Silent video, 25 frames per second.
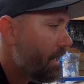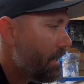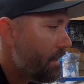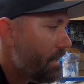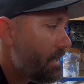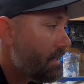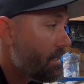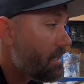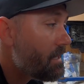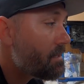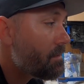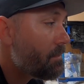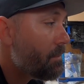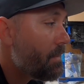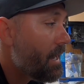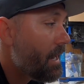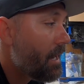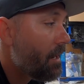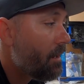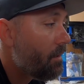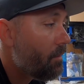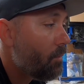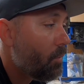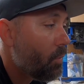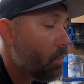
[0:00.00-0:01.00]
And that doesn't
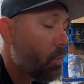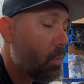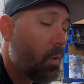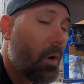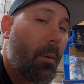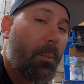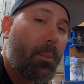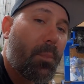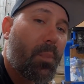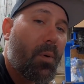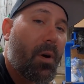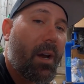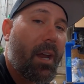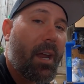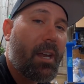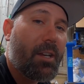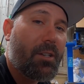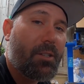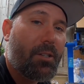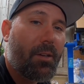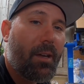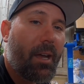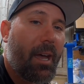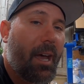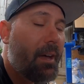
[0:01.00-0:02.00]
matter what
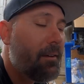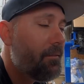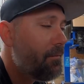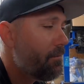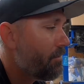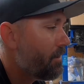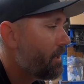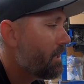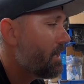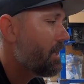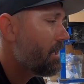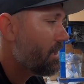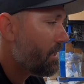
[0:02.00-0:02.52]
brand you have.